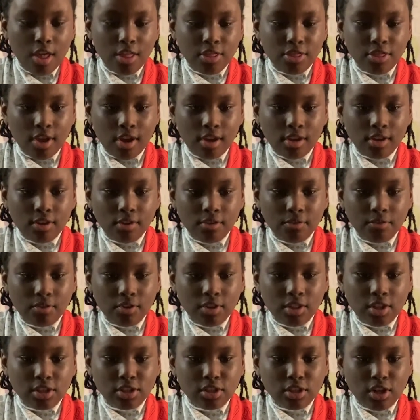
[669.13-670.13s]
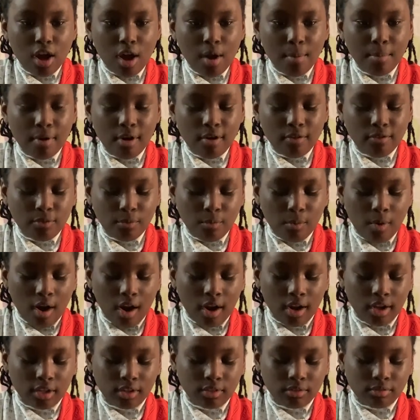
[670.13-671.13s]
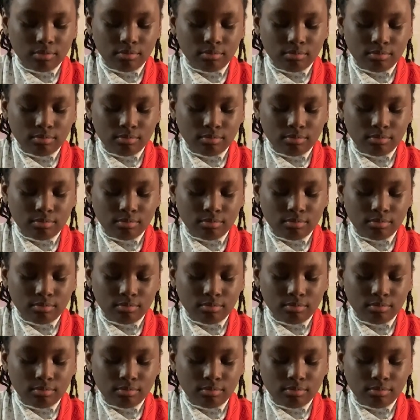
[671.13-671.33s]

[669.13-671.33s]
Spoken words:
thank you for this cup of wine.